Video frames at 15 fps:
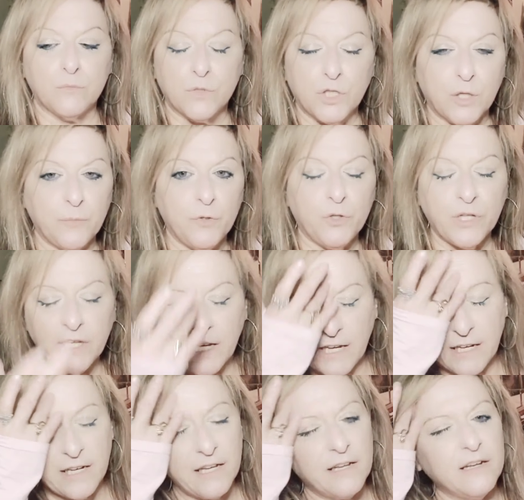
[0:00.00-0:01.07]

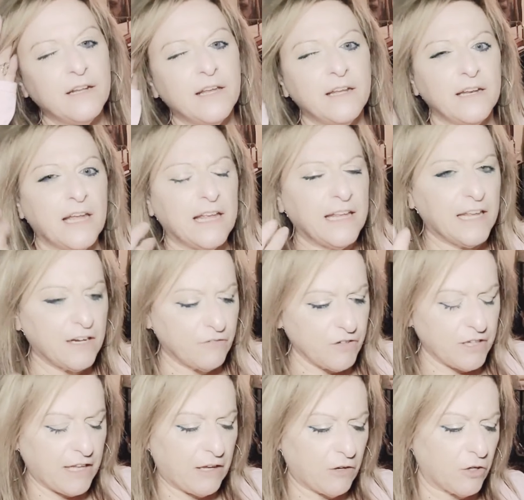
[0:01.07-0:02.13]
communicate and get
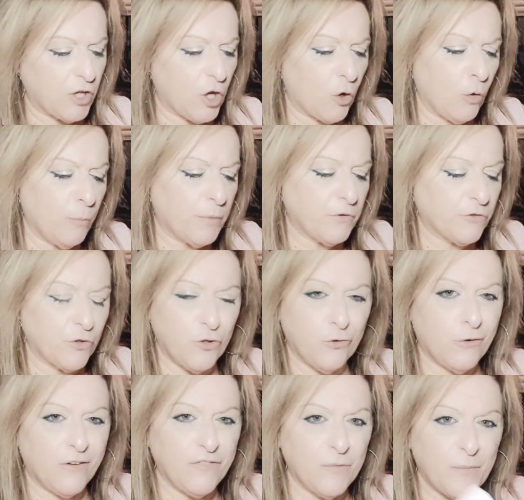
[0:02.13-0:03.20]
everything out in the open. So you
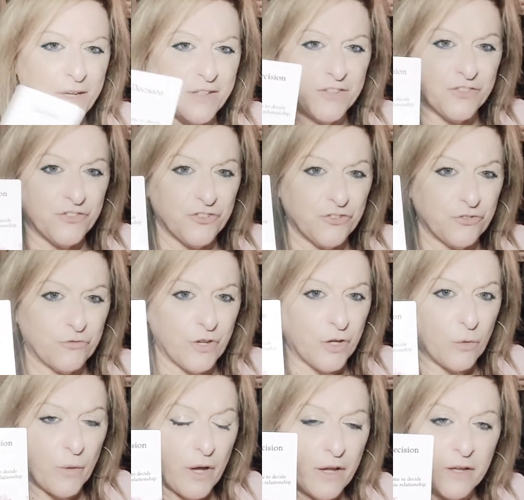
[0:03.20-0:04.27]
don't have to make a decision right
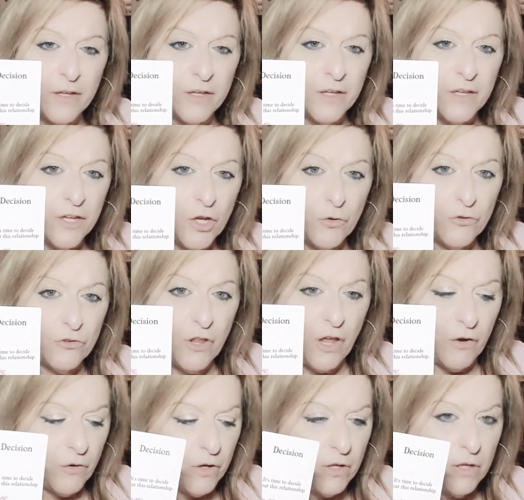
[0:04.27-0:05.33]
away. Go
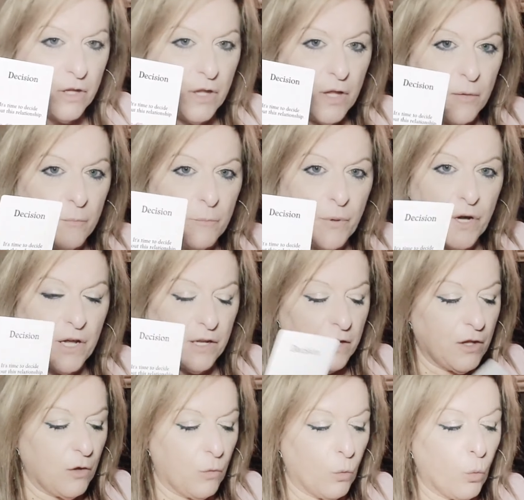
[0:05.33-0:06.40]
slow. But
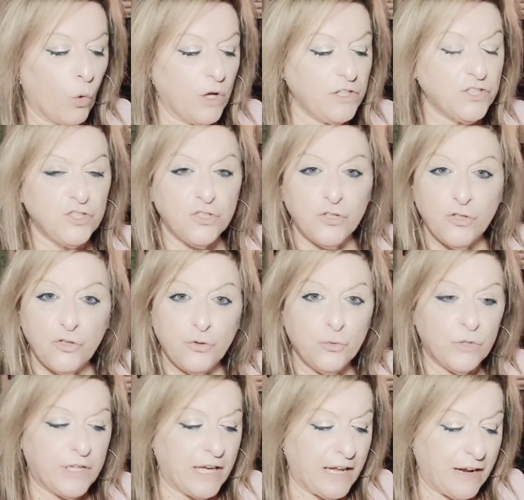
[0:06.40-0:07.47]
once you
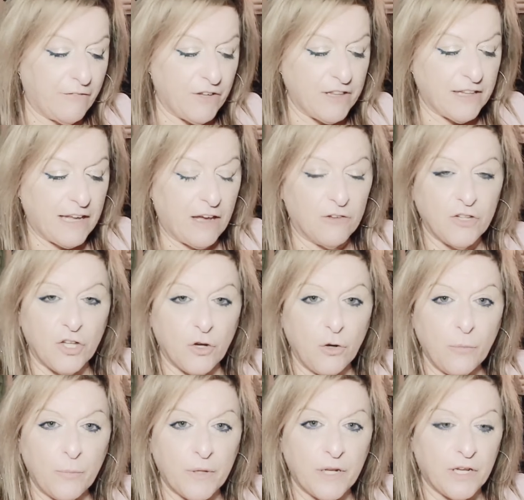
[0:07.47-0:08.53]
get everything out in the
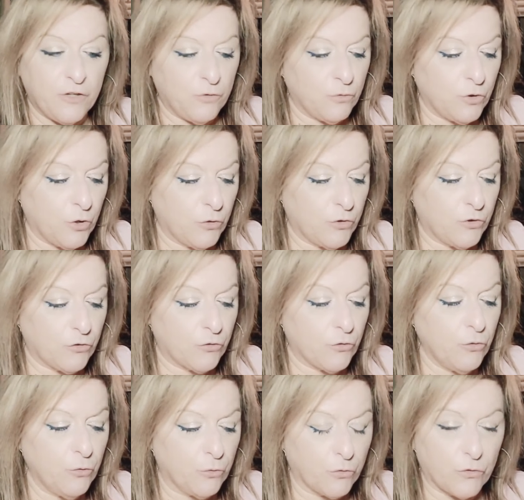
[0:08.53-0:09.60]
open and you know the
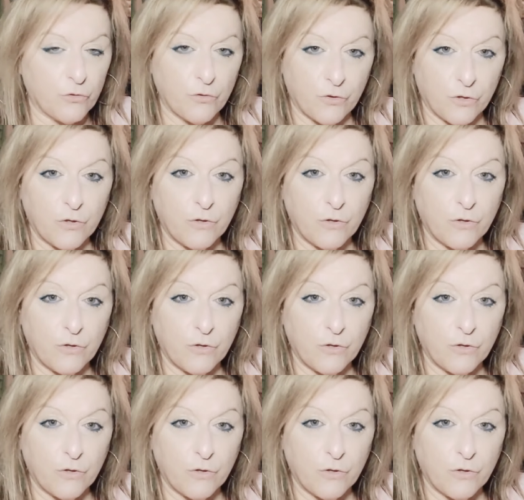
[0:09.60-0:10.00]
truth,